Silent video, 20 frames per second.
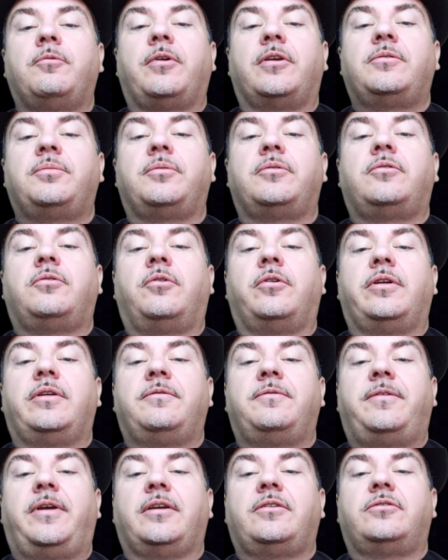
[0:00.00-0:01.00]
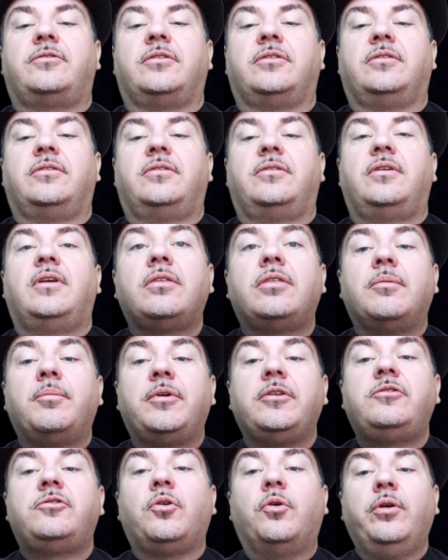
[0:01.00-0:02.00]
respiratory infections, the
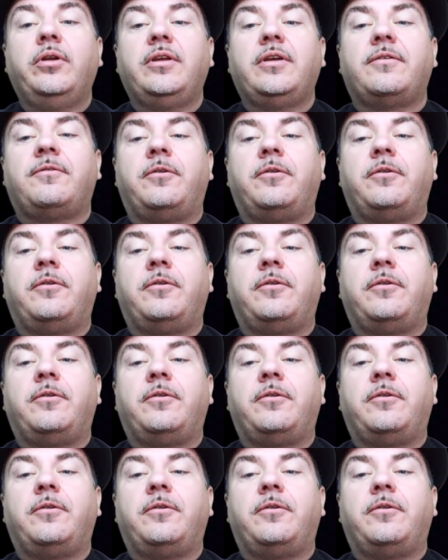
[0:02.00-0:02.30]
majority